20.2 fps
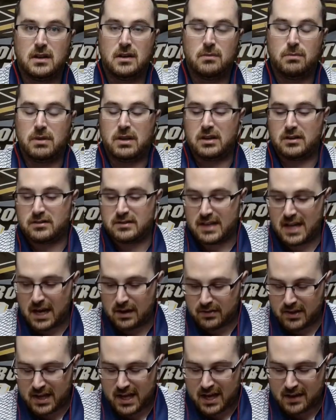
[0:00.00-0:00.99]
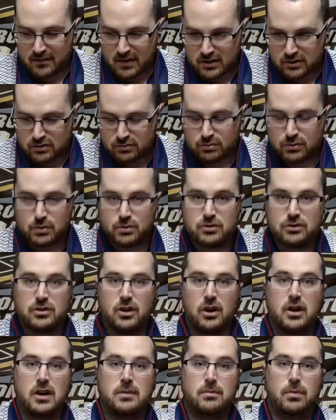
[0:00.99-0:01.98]
Because now they have a true
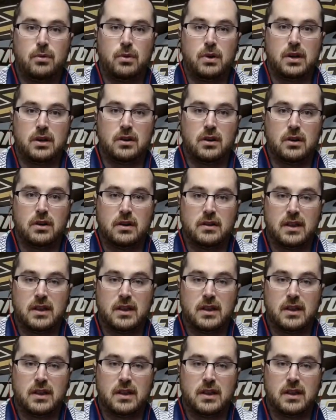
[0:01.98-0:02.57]
starting point guard.